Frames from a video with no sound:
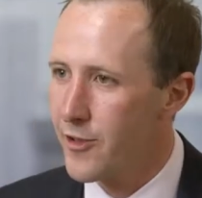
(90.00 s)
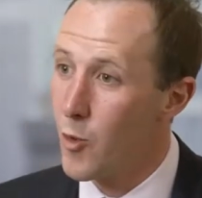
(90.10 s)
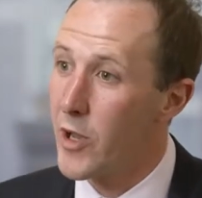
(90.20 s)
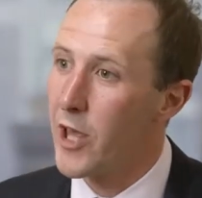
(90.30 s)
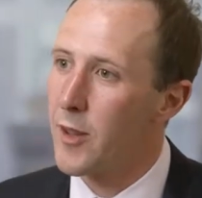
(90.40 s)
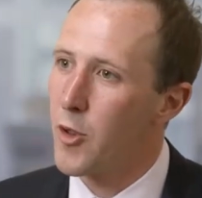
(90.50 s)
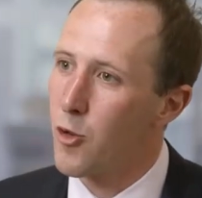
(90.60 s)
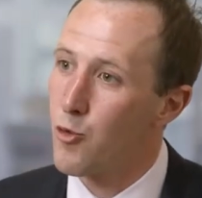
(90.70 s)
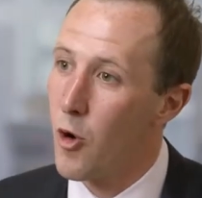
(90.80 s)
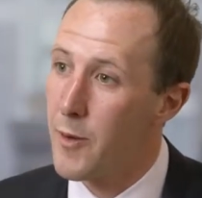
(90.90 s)
So we get them at
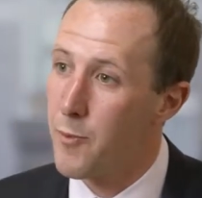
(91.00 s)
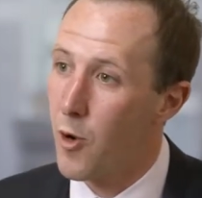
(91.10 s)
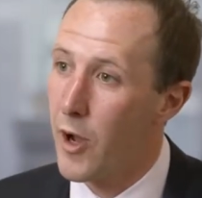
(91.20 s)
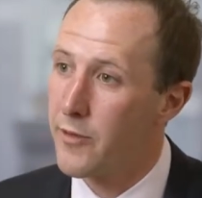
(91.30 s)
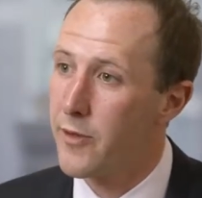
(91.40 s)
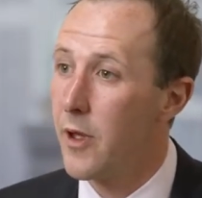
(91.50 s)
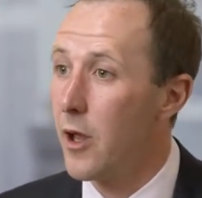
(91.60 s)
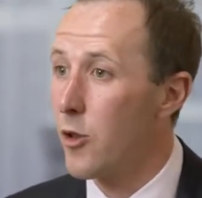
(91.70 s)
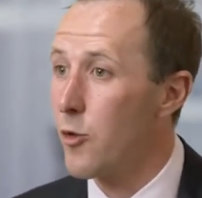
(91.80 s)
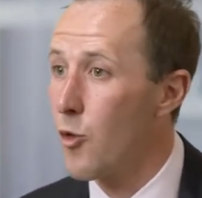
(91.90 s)
the right price
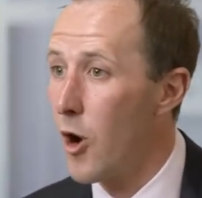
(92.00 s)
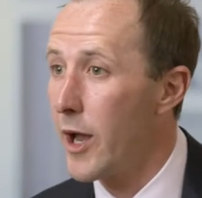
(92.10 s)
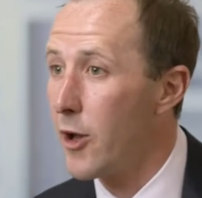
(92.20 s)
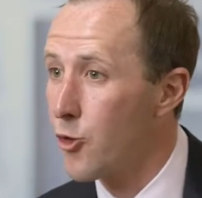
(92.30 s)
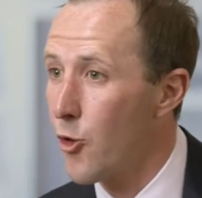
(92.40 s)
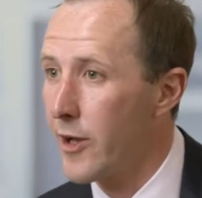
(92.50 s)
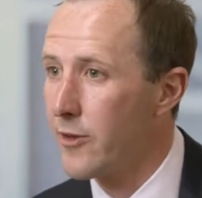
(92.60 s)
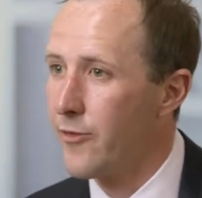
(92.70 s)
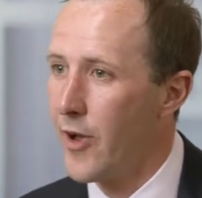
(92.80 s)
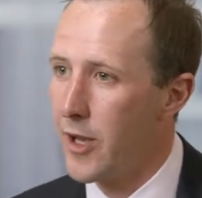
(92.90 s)
and at the right
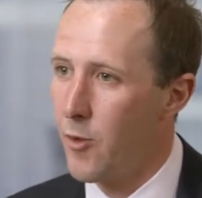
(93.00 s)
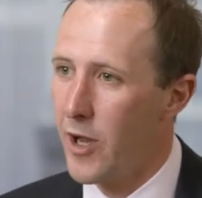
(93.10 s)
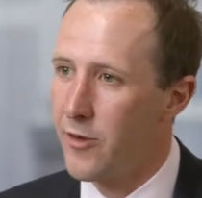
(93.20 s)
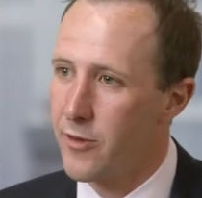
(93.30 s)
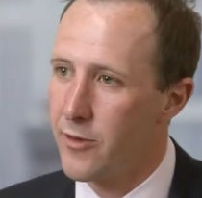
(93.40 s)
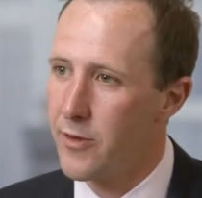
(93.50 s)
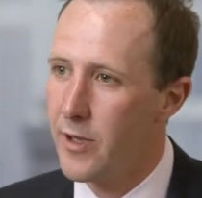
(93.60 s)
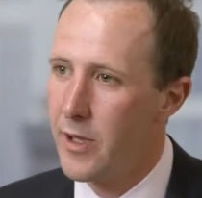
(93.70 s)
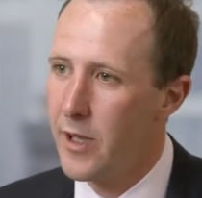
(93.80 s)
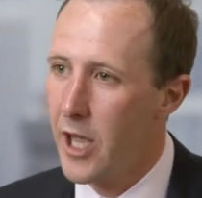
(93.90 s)
attractive valuations.
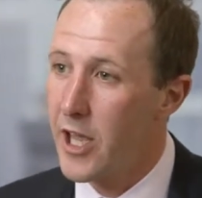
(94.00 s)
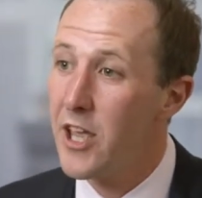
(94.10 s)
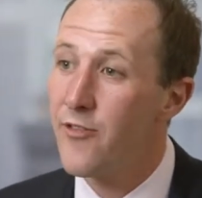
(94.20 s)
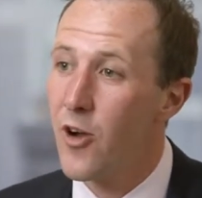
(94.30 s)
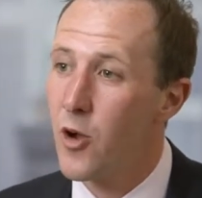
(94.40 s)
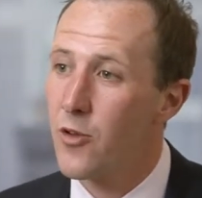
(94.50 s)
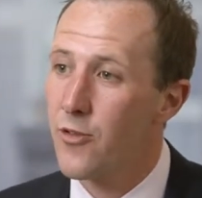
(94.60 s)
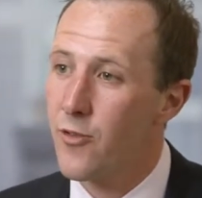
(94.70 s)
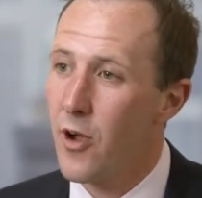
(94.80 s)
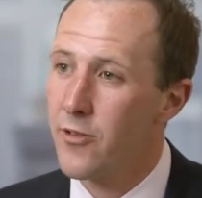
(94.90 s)
A key
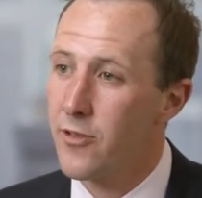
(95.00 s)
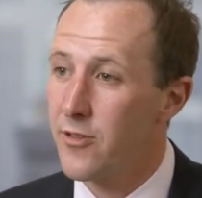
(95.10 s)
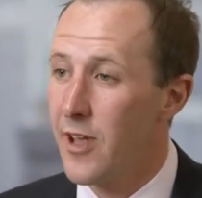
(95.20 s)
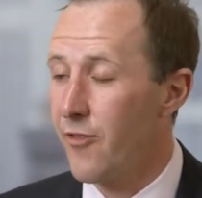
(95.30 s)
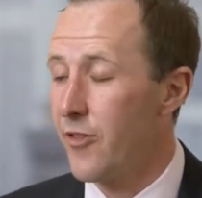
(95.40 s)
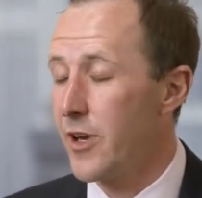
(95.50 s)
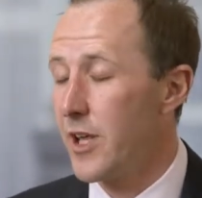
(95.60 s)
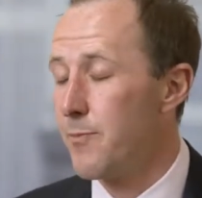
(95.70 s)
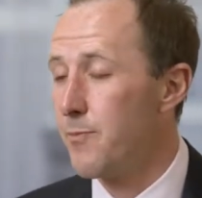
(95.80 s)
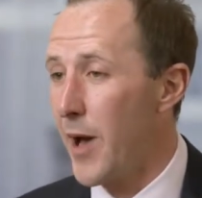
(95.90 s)
focus for us is
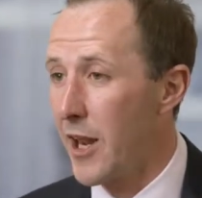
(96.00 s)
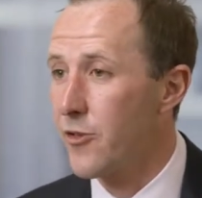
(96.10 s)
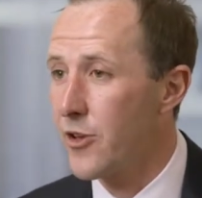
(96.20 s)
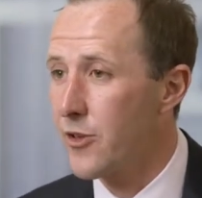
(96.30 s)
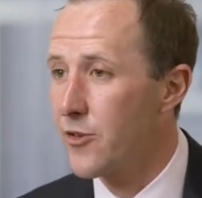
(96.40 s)
definitely balance sheet